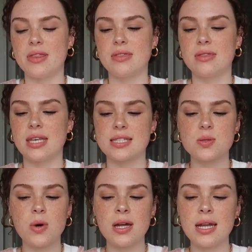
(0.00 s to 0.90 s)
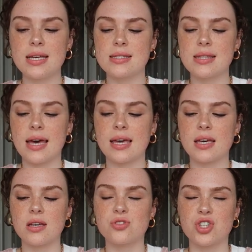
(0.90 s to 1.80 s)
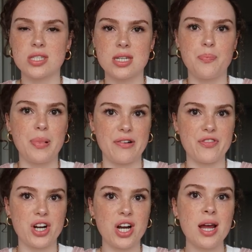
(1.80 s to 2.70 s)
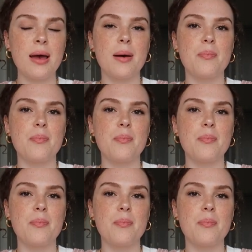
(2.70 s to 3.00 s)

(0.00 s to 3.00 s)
But this one is like just a buffer,